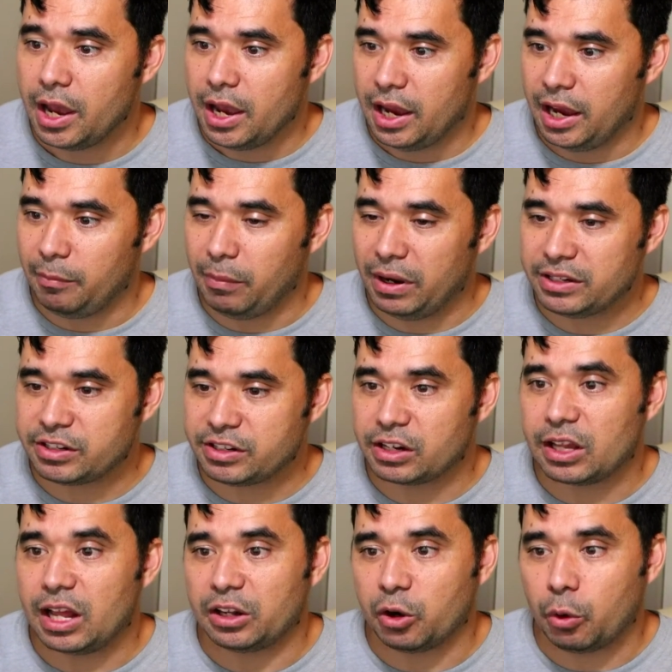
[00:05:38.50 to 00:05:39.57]
it makes it a
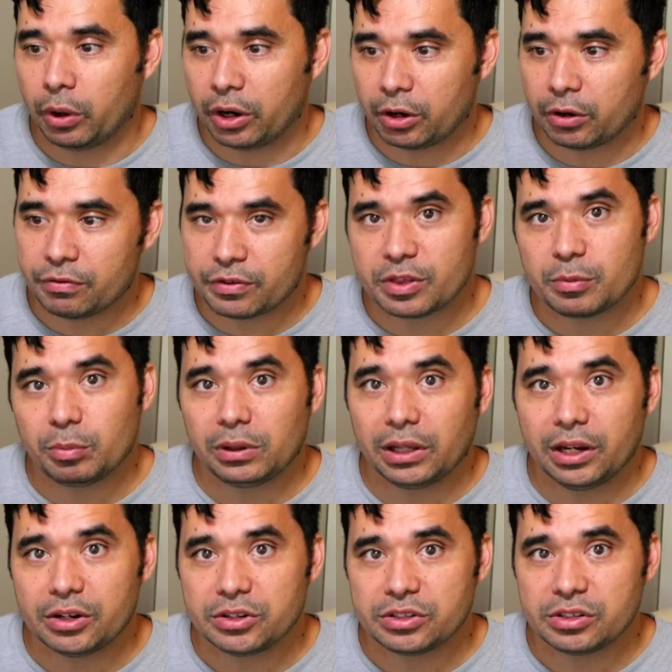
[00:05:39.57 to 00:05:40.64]
lot quicker for the
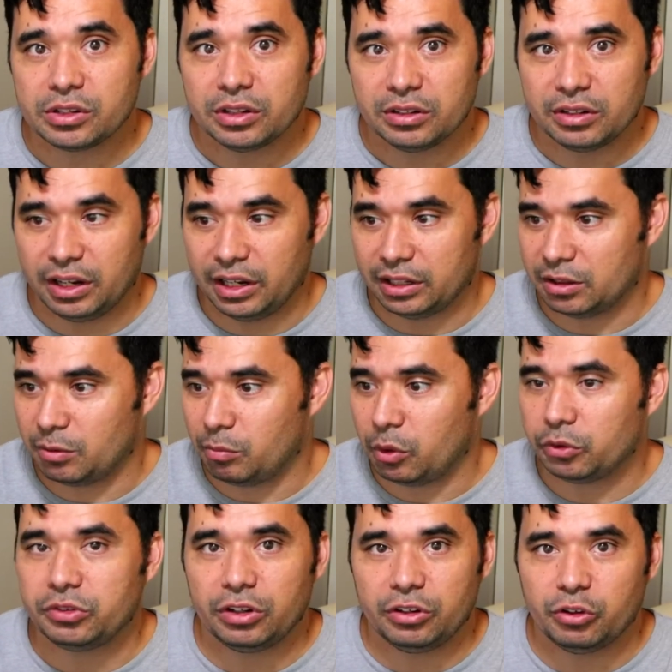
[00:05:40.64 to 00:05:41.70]
players to get the
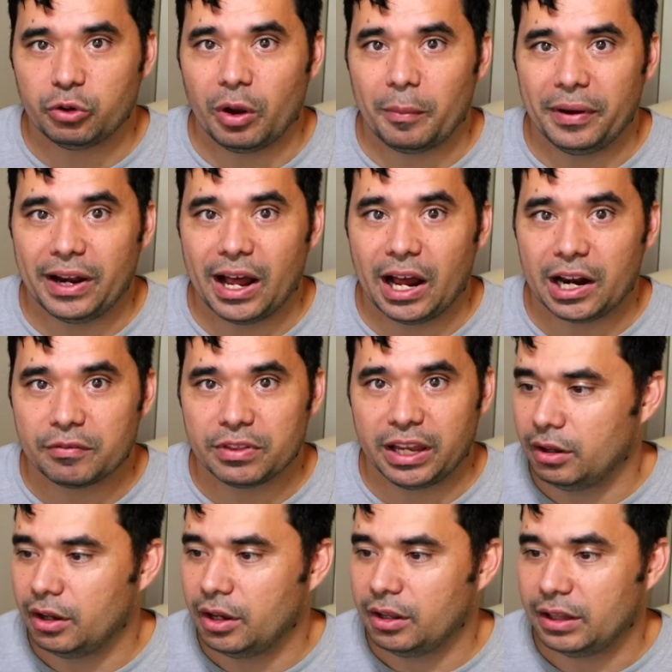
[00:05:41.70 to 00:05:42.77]
most enjoyment out of the
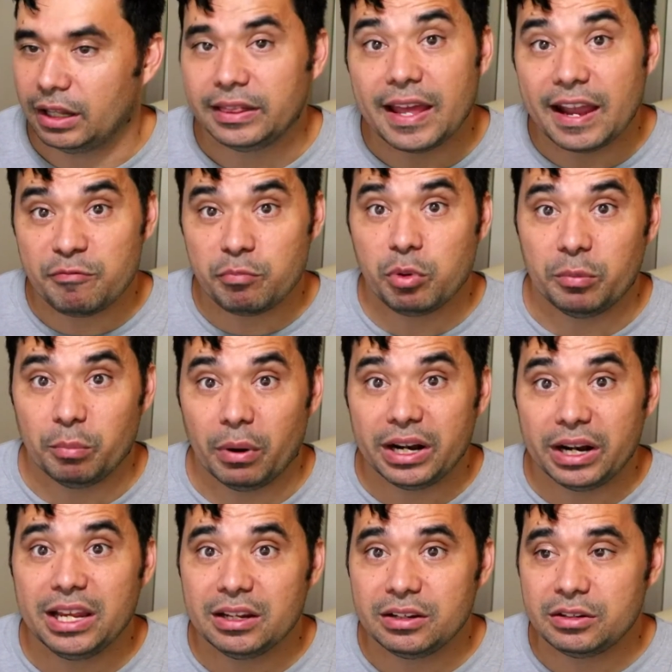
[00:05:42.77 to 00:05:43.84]
game that they have put
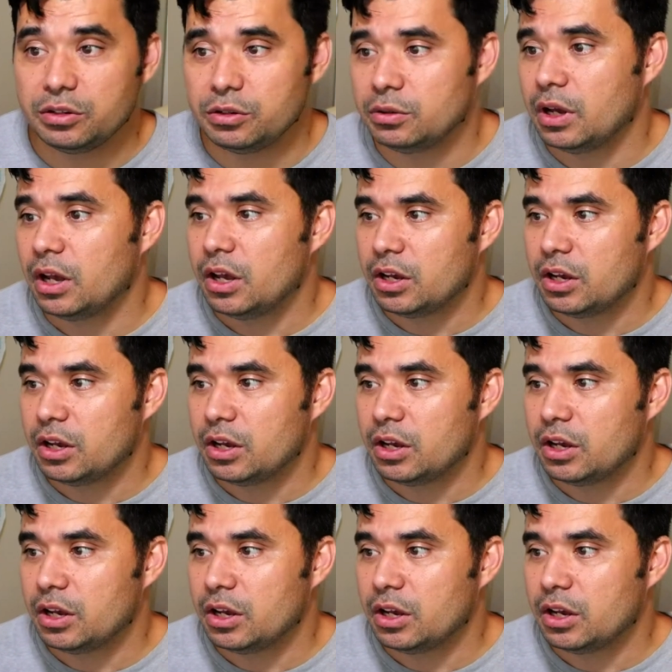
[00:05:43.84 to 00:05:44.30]
money into,